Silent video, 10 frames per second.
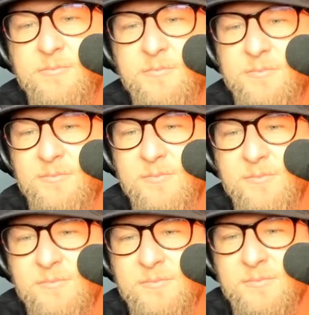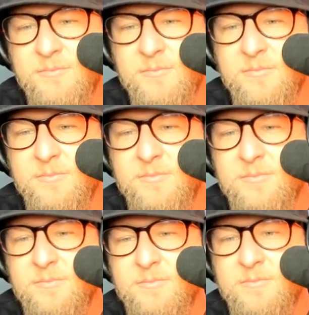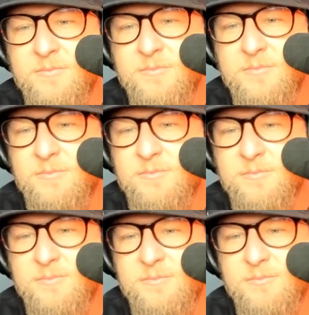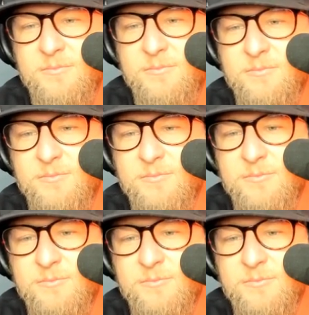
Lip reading: (not speaking)